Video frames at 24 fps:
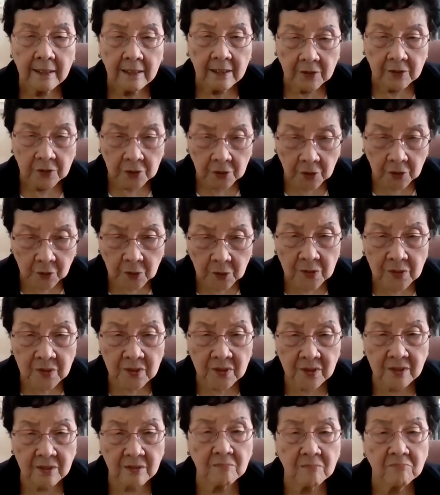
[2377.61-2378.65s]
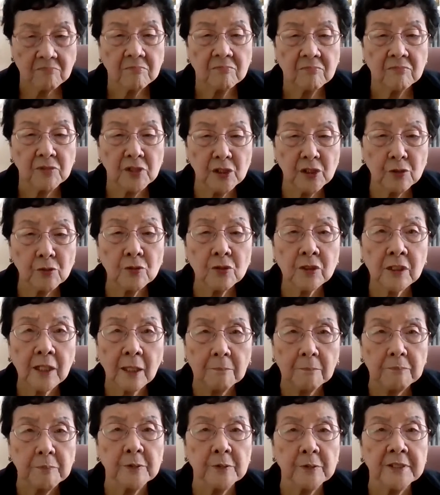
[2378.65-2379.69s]
use new
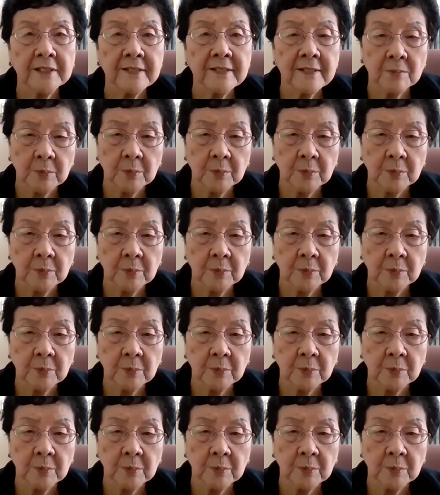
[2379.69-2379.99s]
computers